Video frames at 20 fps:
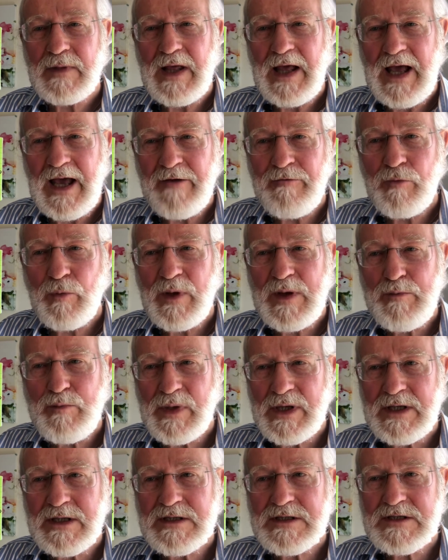Have we
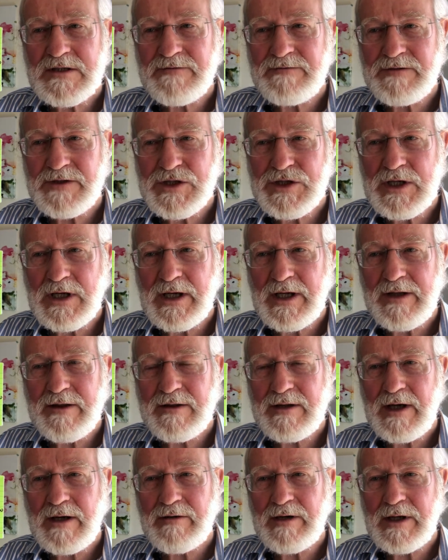been sufficiently
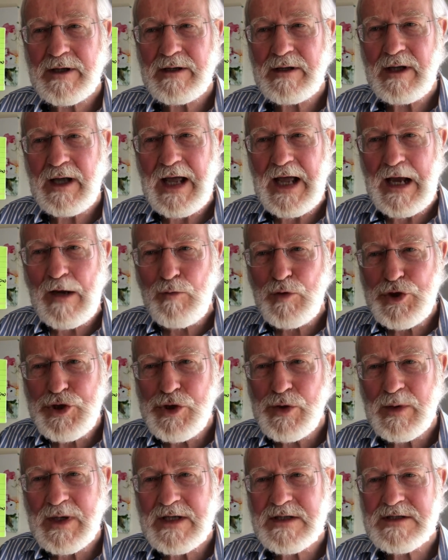thorough? How would
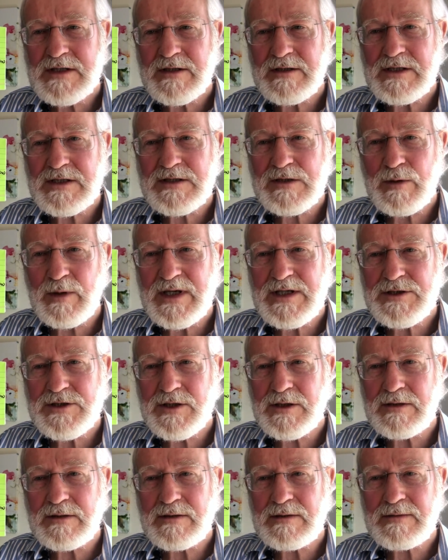you answer this question?